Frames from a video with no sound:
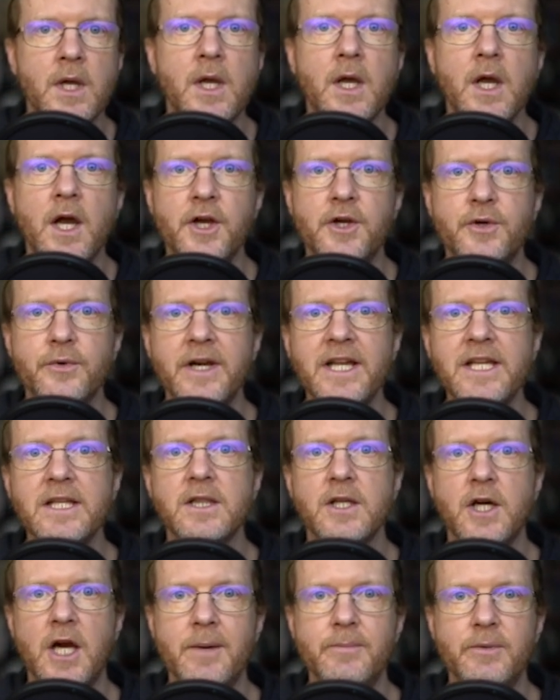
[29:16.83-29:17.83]
A great
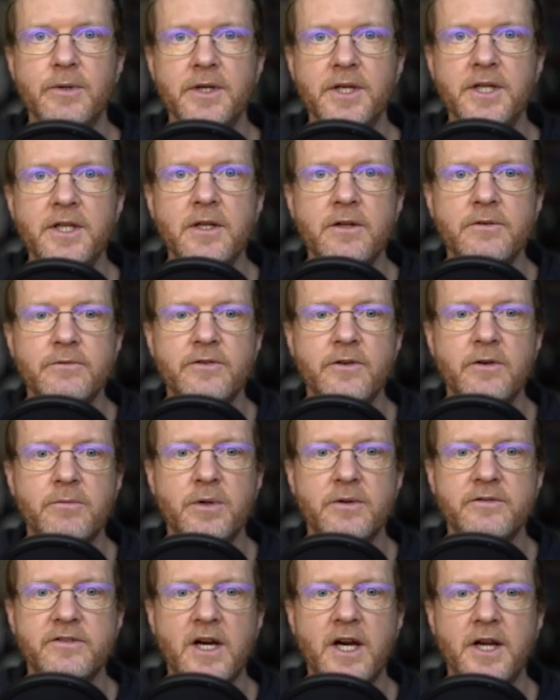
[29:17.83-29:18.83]
library for
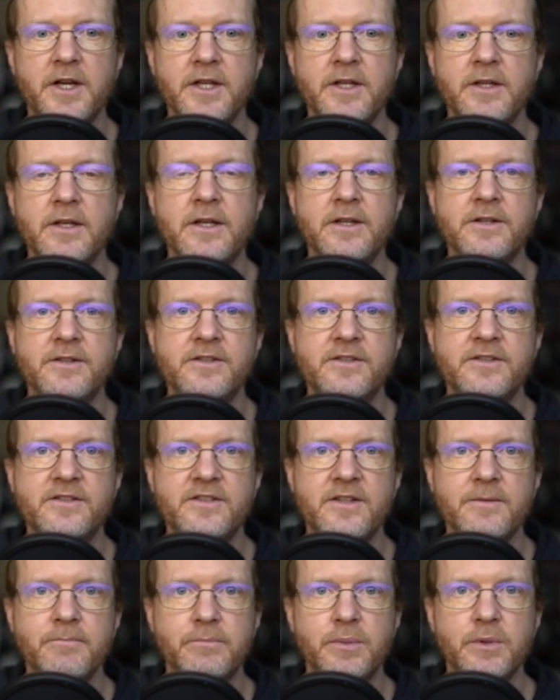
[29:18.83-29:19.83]
providing
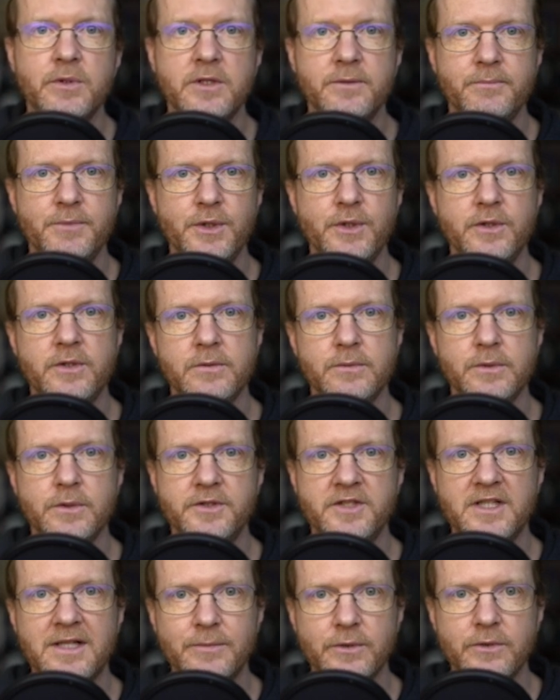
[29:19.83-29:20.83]
simple immutable
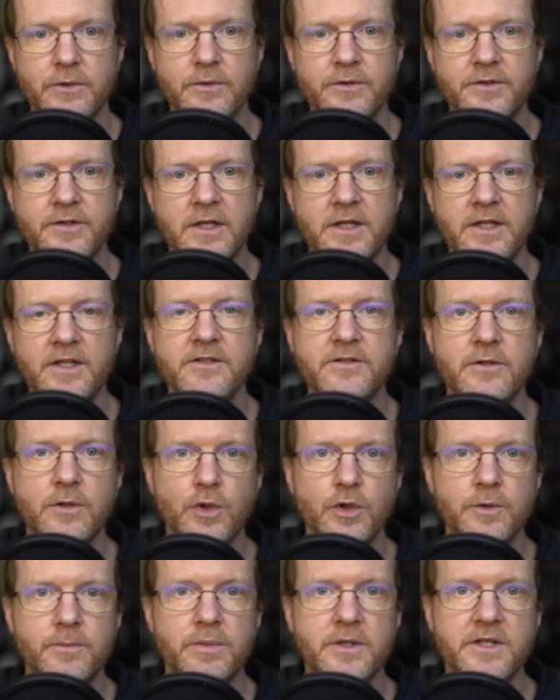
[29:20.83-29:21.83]
doubles is
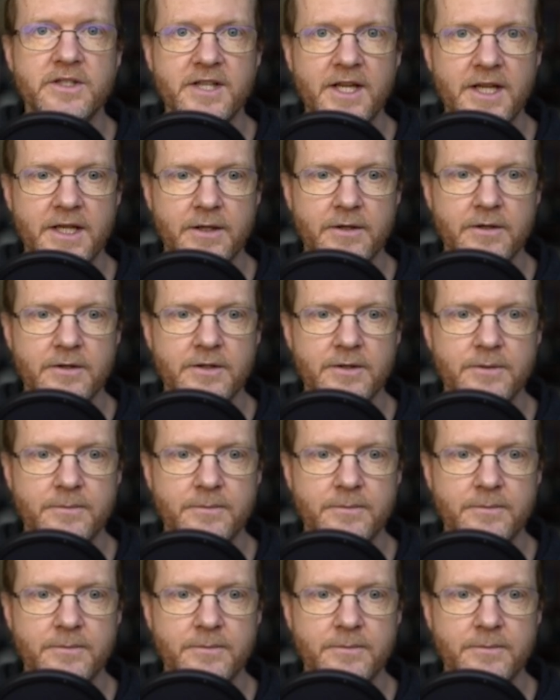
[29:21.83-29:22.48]
called Pretend.